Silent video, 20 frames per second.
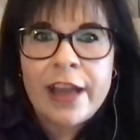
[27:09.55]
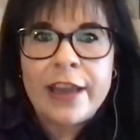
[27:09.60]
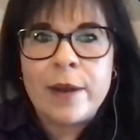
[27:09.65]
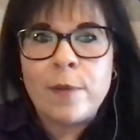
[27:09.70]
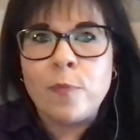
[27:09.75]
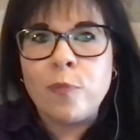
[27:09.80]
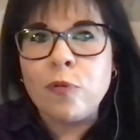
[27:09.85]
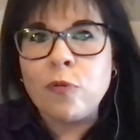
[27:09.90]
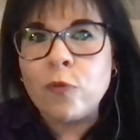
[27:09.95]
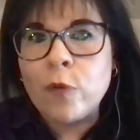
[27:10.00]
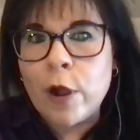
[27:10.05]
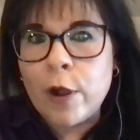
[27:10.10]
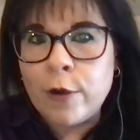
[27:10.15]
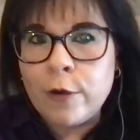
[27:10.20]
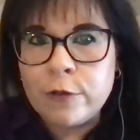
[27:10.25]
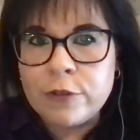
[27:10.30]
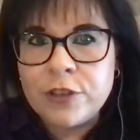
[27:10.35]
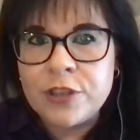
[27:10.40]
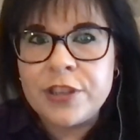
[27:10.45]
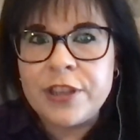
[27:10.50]
and
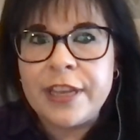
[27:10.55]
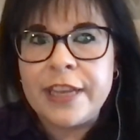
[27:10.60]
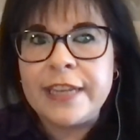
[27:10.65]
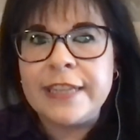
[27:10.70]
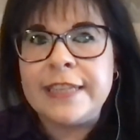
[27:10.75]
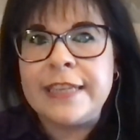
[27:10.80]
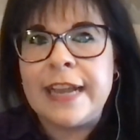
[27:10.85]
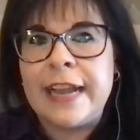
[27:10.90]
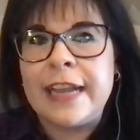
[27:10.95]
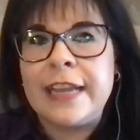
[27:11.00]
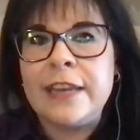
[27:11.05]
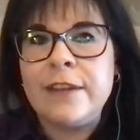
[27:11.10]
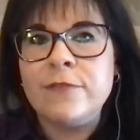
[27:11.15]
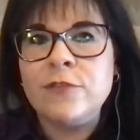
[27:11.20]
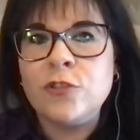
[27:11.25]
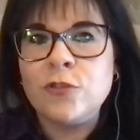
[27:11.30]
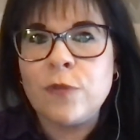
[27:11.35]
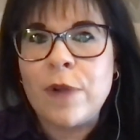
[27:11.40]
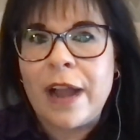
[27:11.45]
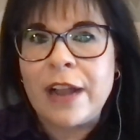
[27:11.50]
approach the executive
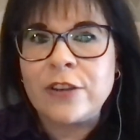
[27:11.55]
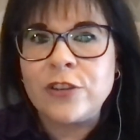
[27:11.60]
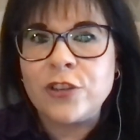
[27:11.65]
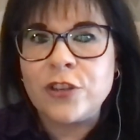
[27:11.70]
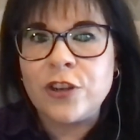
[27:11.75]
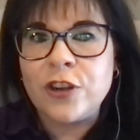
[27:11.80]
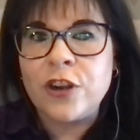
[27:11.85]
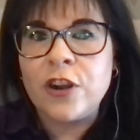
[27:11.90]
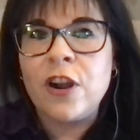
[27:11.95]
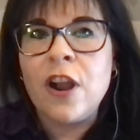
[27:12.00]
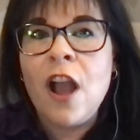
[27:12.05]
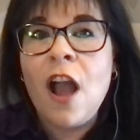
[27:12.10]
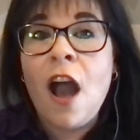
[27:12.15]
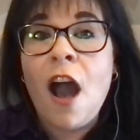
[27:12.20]
director